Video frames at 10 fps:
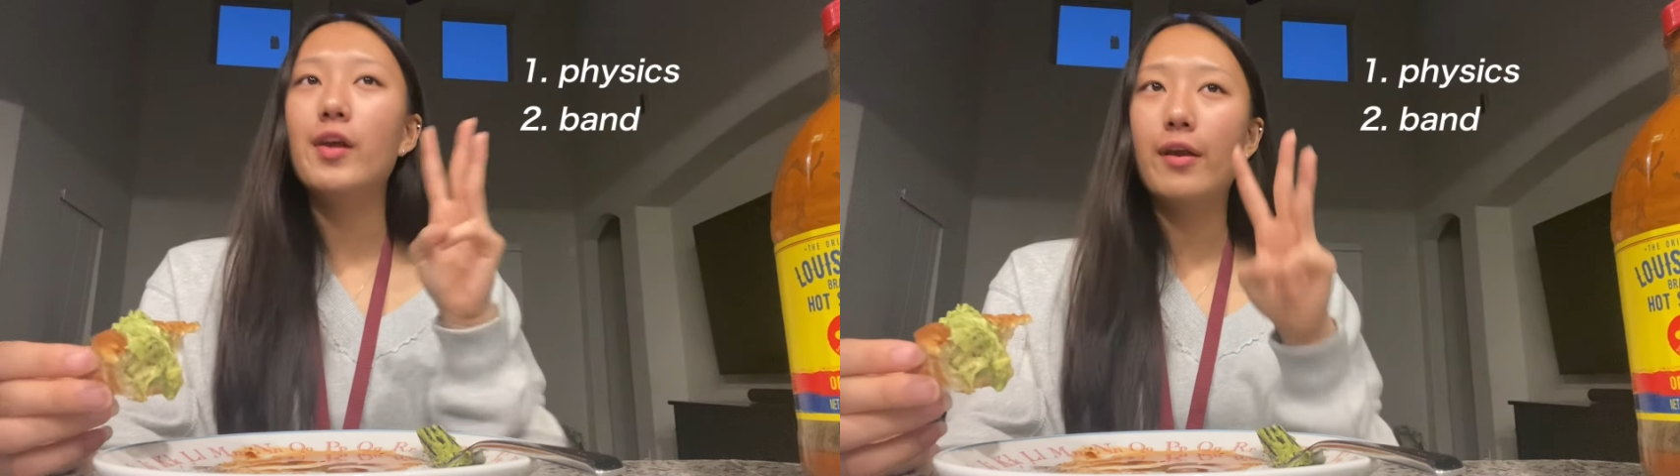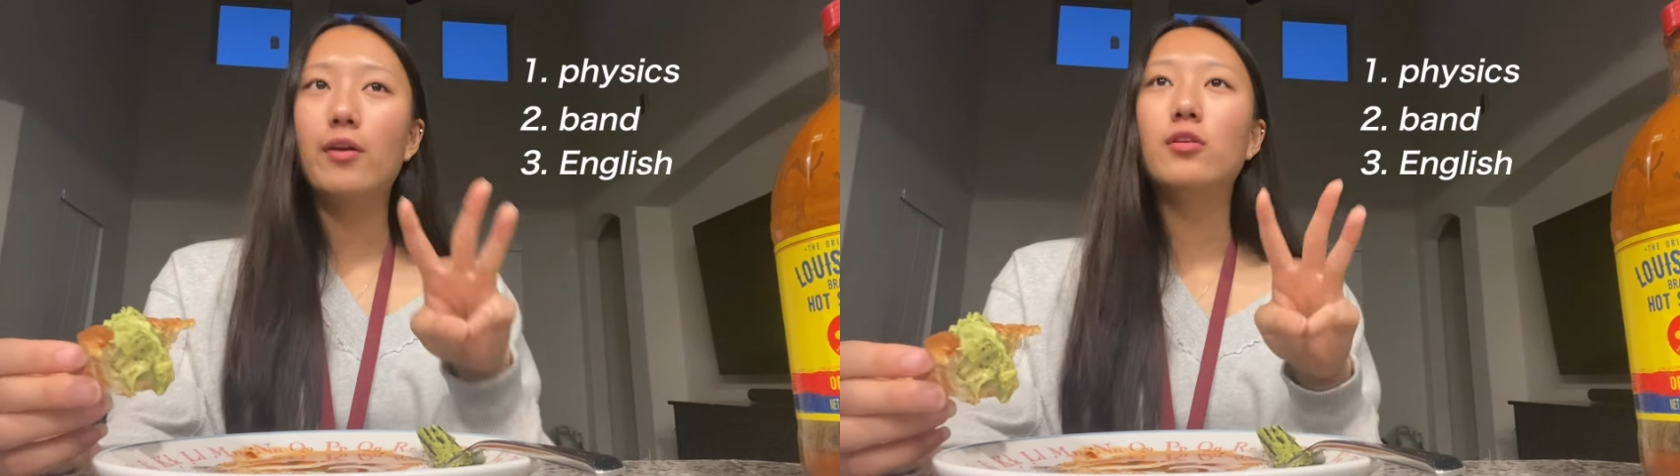
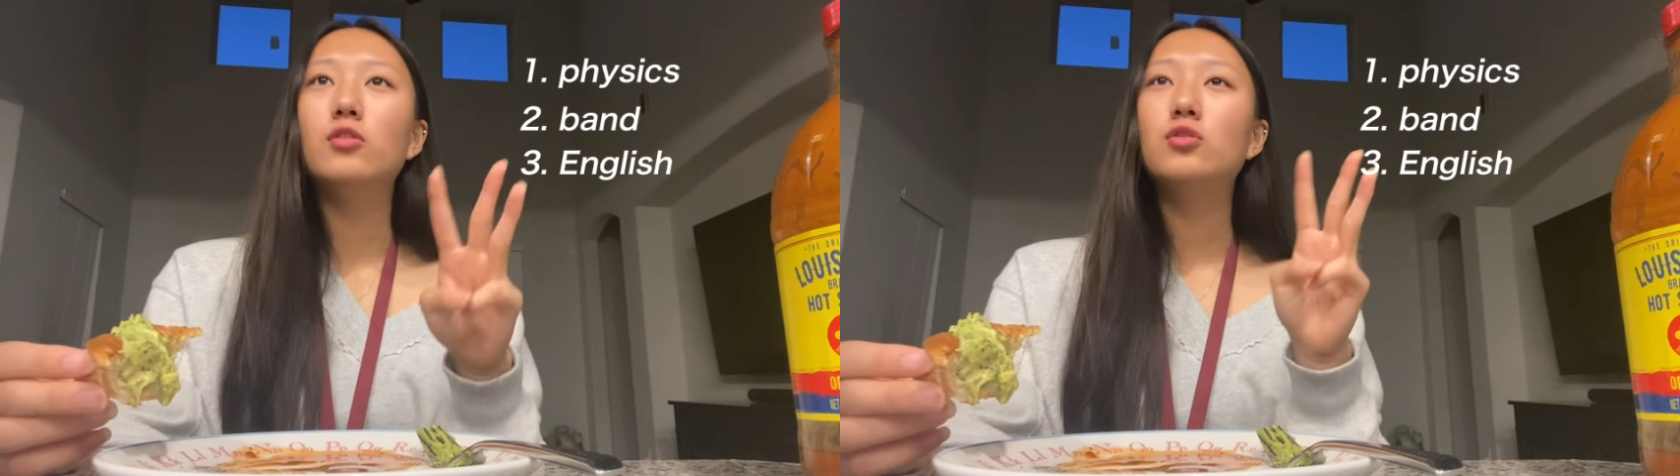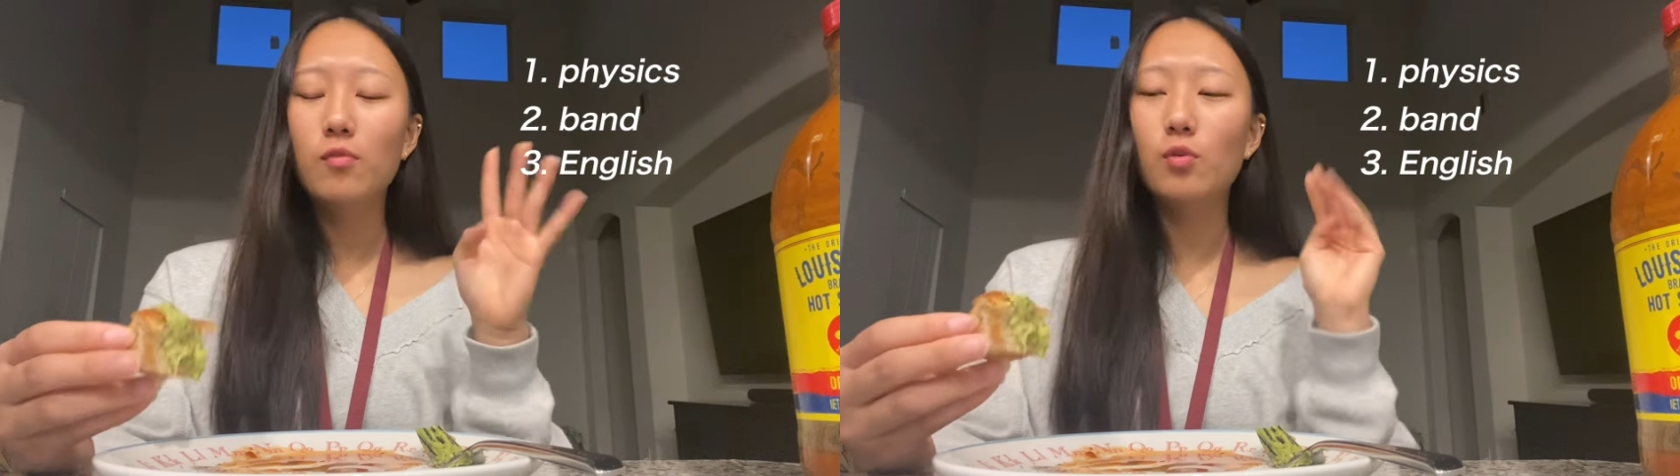
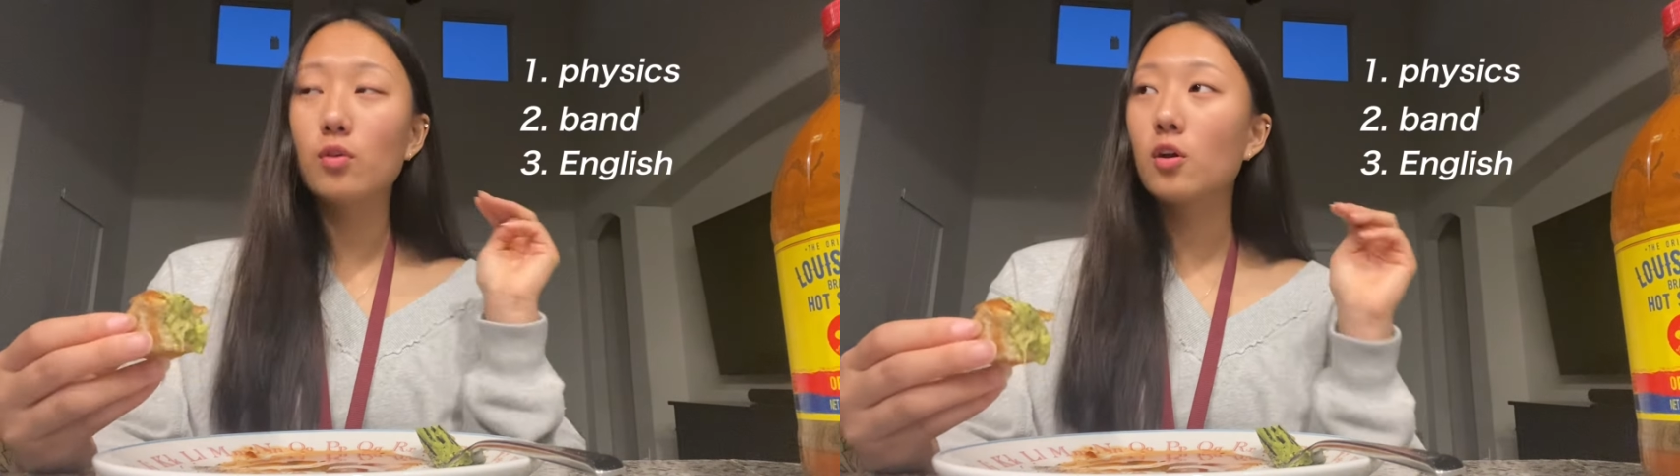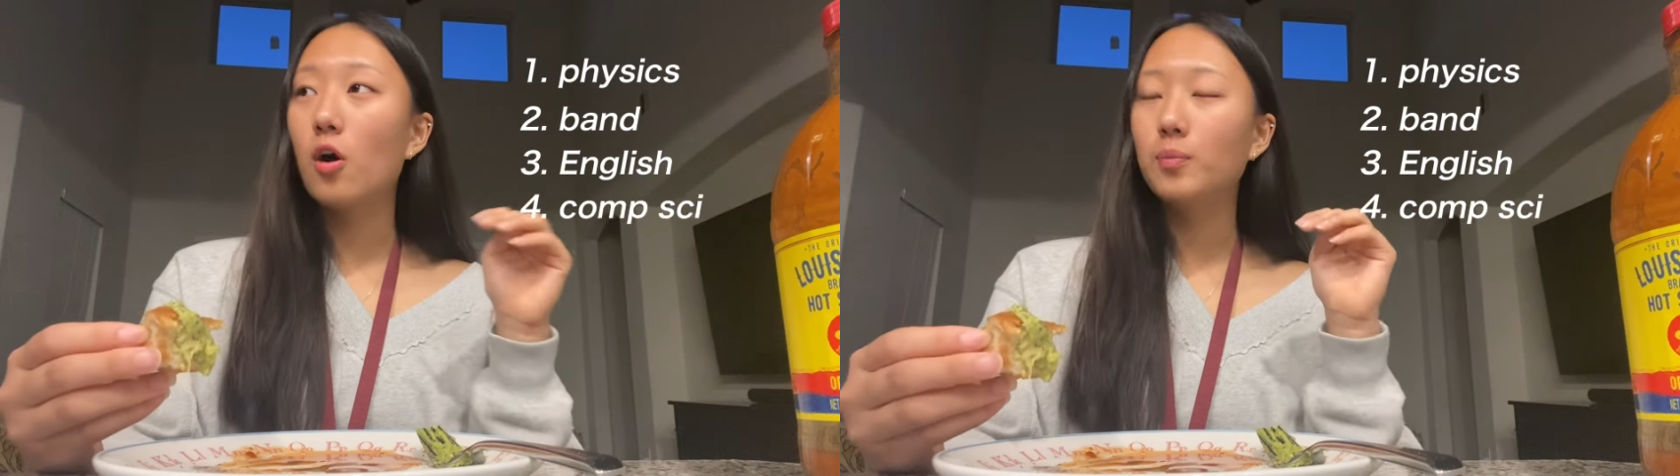English.
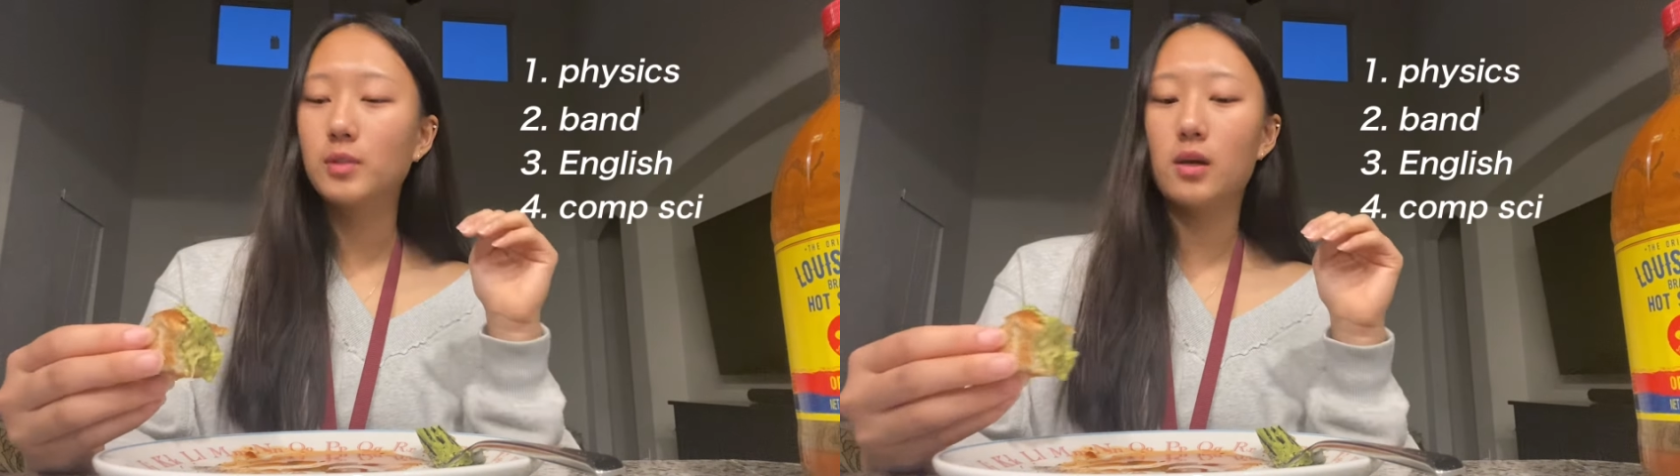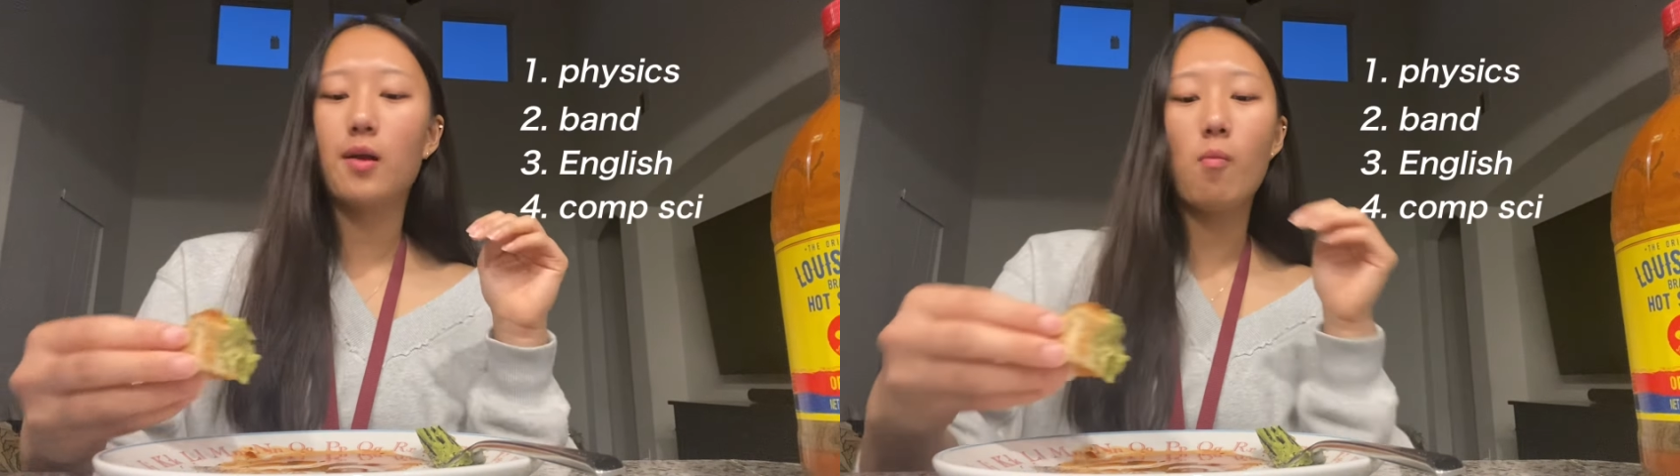Fourth, Comp
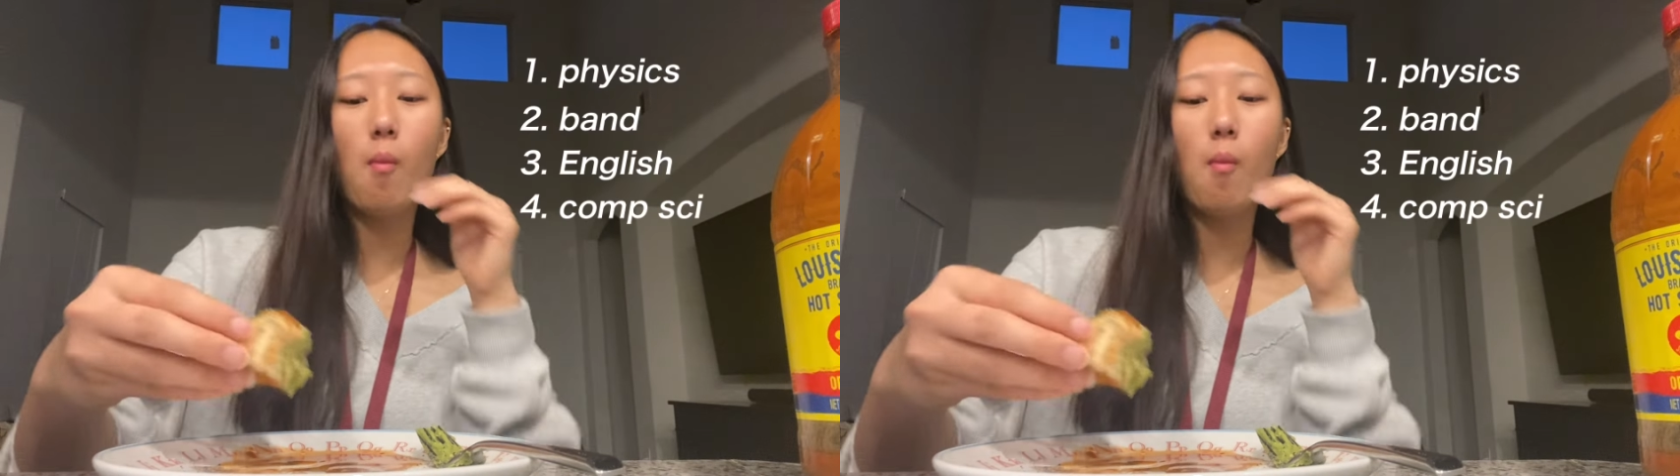Sci.